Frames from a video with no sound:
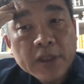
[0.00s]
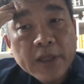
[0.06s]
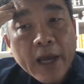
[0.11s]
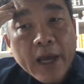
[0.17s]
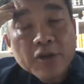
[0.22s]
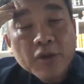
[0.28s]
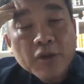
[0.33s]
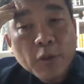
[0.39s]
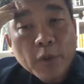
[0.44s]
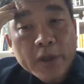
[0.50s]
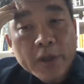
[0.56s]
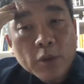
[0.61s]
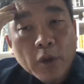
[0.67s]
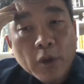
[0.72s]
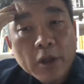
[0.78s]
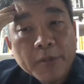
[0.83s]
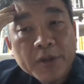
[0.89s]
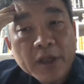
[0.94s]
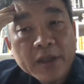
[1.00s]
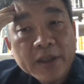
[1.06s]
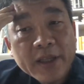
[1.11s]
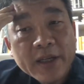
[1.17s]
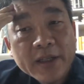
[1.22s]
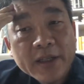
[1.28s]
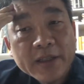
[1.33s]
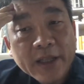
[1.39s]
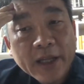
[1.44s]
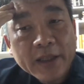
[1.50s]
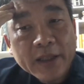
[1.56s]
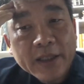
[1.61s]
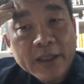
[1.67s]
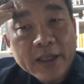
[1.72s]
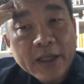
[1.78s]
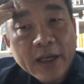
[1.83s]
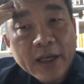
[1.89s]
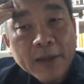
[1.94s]
this actually was one of the things that
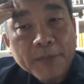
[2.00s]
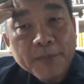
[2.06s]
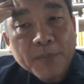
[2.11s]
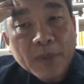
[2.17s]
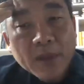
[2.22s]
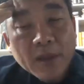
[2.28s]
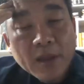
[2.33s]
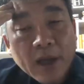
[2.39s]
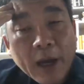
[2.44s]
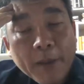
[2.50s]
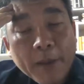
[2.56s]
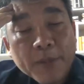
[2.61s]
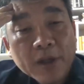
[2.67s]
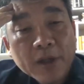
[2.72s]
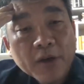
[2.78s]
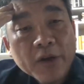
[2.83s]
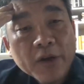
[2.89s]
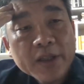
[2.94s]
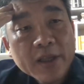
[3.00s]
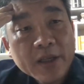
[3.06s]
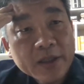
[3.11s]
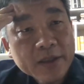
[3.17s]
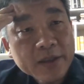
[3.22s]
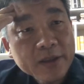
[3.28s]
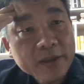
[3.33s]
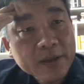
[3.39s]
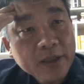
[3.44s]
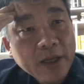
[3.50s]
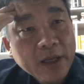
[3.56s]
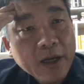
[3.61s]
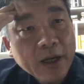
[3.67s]
the government critics